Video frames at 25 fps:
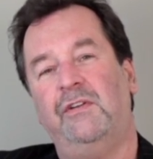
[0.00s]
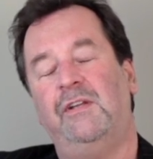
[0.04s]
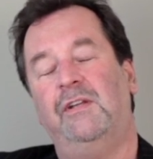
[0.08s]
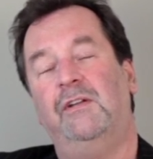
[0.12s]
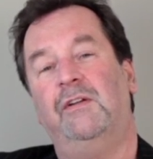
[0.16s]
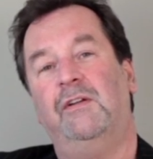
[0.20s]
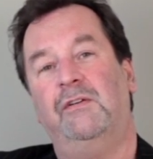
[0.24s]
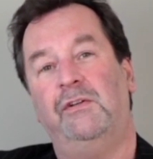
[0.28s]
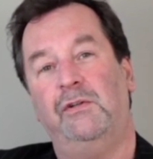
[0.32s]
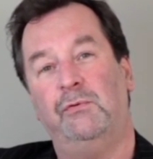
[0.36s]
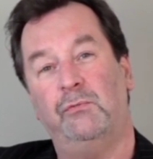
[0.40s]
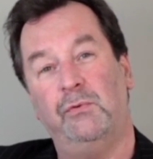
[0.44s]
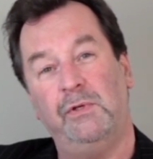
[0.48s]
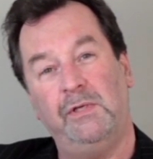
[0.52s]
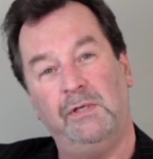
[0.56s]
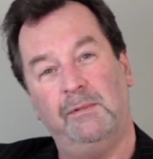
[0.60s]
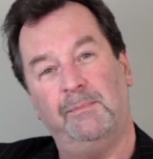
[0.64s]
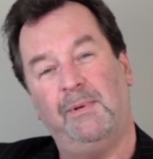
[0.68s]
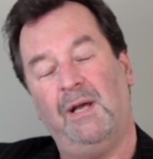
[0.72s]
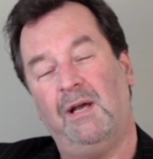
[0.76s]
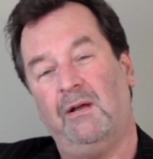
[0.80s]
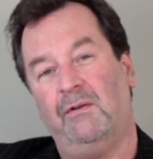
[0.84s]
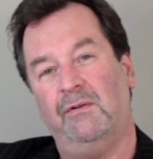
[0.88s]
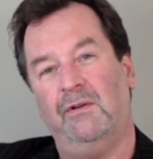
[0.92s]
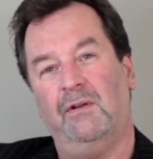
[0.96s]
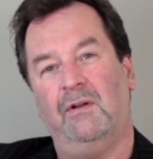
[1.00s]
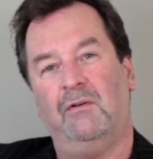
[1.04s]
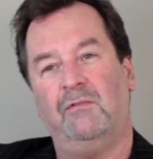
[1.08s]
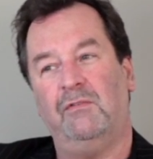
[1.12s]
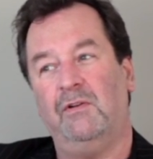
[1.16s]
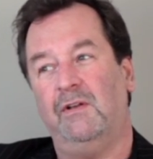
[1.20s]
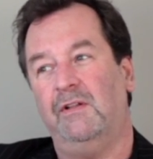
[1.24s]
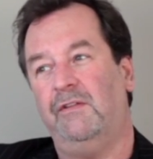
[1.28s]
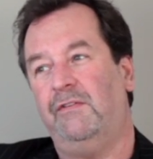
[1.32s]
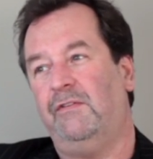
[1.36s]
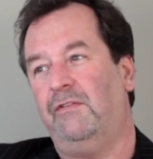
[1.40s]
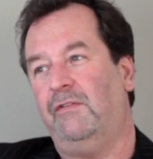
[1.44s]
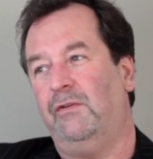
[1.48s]
You know, you read about
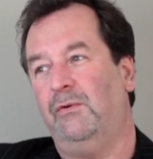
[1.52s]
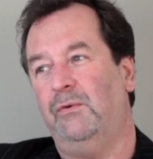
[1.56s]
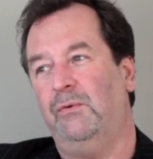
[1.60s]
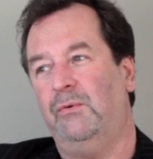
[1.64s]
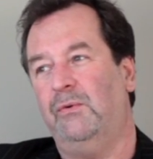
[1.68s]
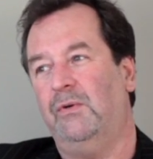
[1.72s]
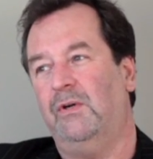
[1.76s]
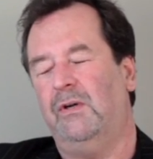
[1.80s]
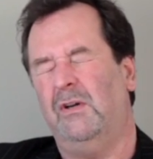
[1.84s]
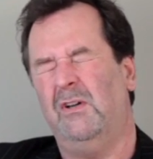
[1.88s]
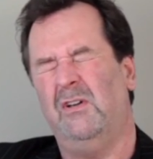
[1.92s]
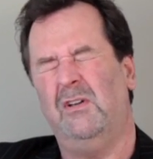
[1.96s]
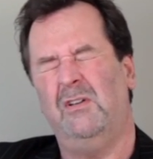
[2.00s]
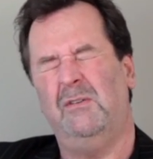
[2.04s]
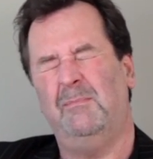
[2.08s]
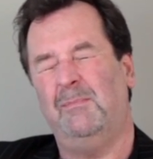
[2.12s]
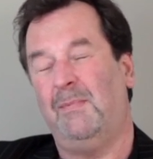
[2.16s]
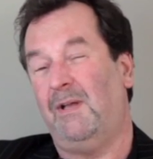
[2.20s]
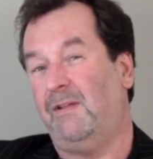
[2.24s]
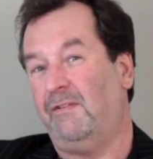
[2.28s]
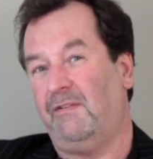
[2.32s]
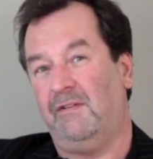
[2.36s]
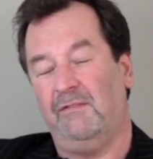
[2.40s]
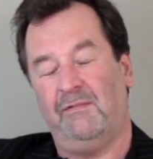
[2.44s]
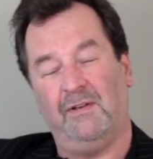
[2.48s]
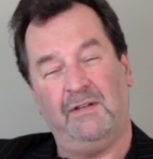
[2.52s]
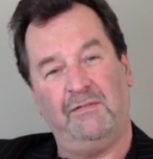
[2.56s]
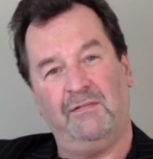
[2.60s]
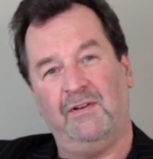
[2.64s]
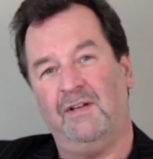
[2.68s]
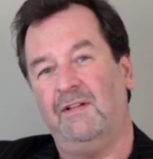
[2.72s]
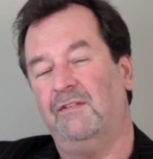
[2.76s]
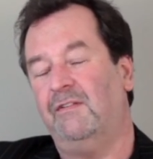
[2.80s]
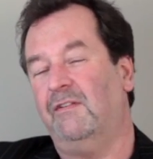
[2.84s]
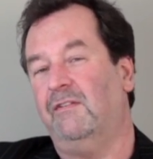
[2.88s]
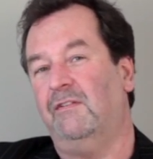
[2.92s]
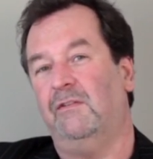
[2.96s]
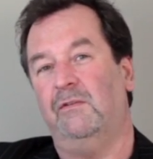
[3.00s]
novelists who earn massive
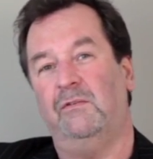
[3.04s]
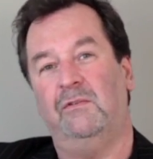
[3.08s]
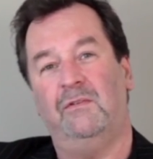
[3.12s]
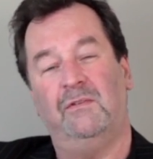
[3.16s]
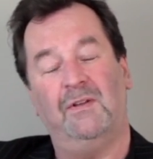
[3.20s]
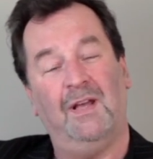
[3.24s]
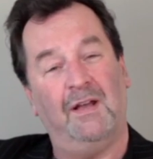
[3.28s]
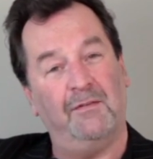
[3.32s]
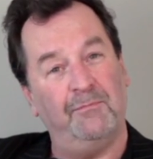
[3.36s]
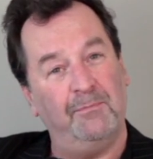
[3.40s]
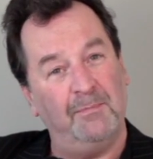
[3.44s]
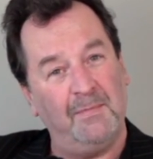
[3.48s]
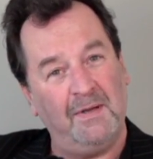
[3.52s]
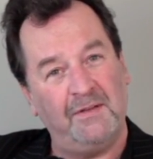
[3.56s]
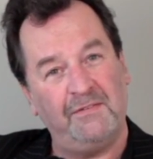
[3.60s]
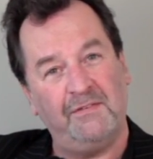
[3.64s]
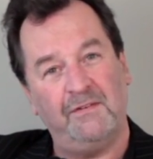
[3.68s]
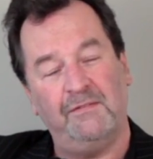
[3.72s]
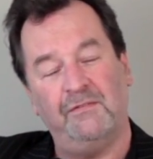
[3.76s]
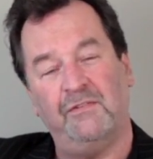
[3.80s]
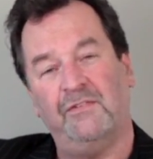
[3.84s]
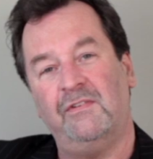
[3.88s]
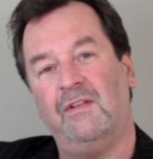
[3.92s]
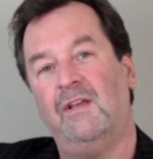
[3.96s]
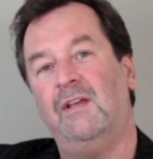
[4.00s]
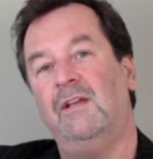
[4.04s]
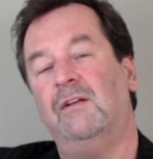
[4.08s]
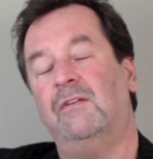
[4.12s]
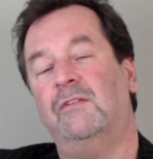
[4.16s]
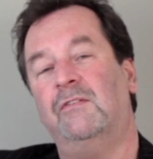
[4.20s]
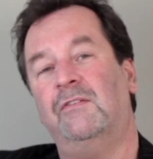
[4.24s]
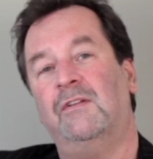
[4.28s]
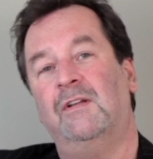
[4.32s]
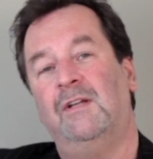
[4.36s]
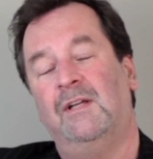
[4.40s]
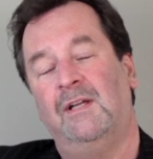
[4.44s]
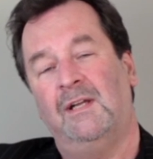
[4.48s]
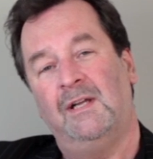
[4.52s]
advances, who have massive sales.